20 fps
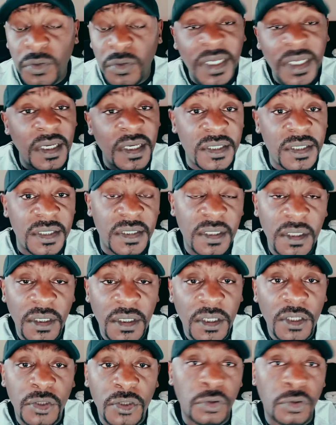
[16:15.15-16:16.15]
the next
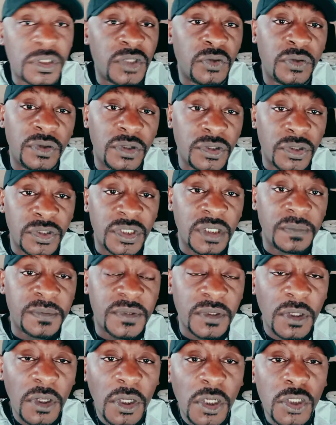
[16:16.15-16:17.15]
toxic relationships.